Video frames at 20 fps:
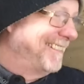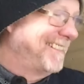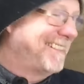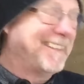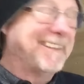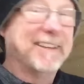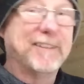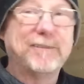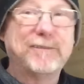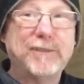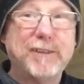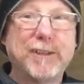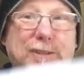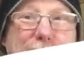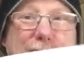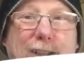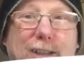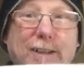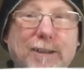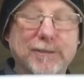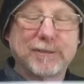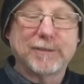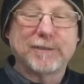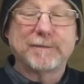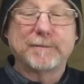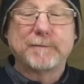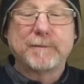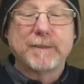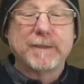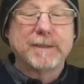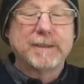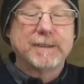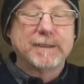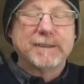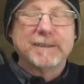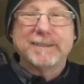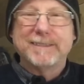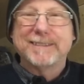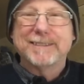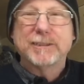Yeah, first class.
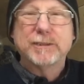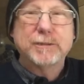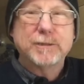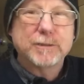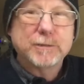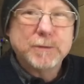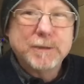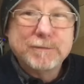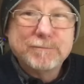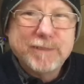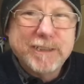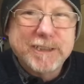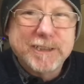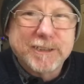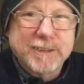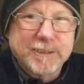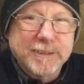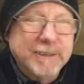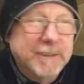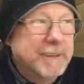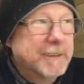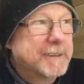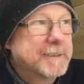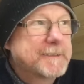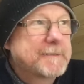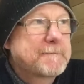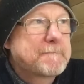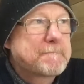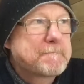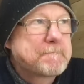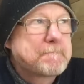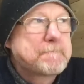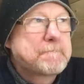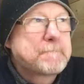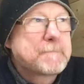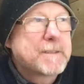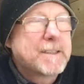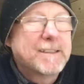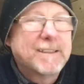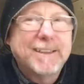Should I do it registered?
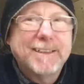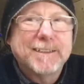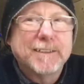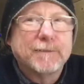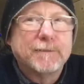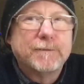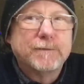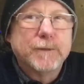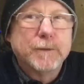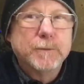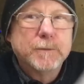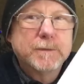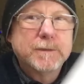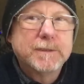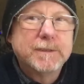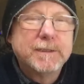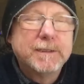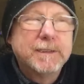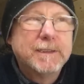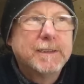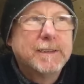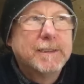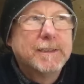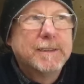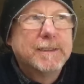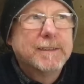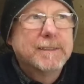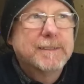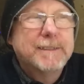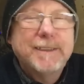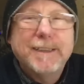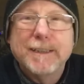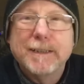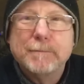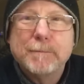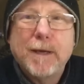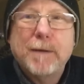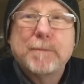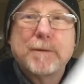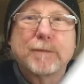That's a thought. Yeah,
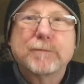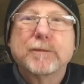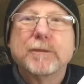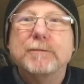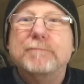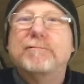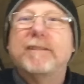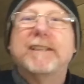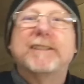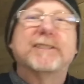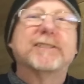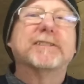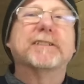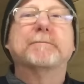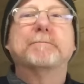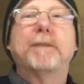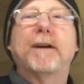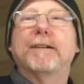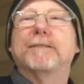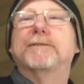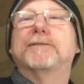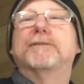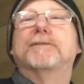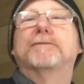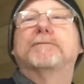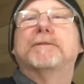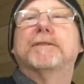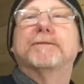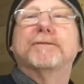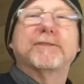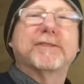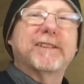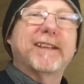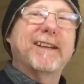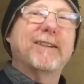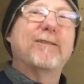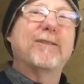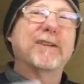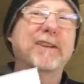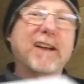maybe I'll do registered post as well, so
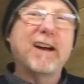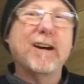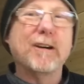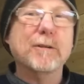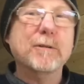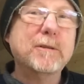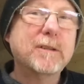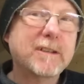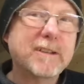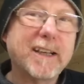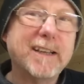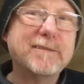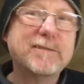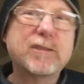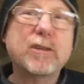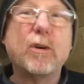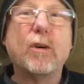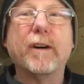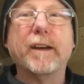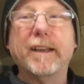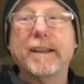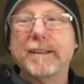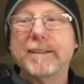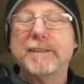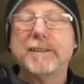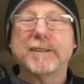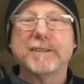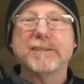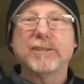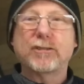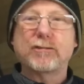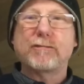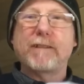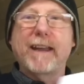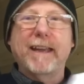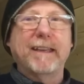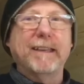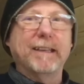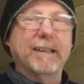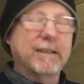then I know they've got it. You can
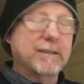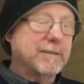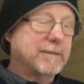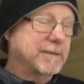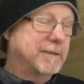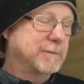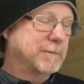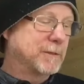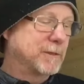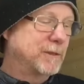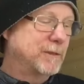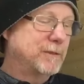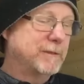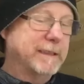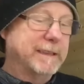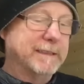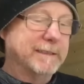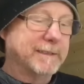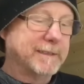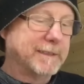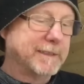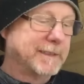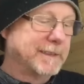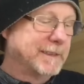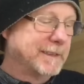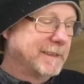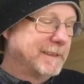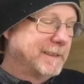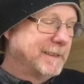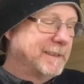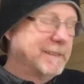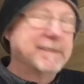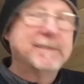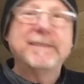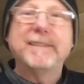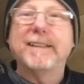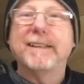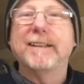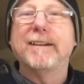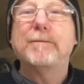track it, can't you, online?
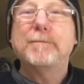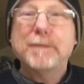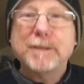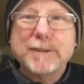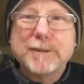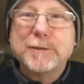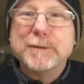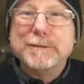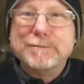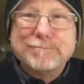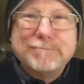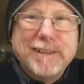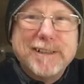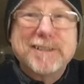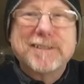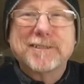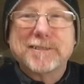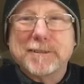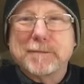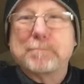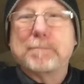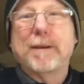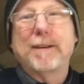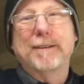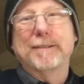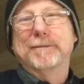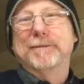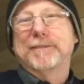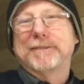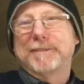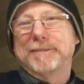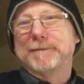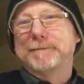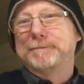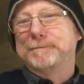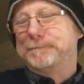Yeah, I'm going to do it registered post,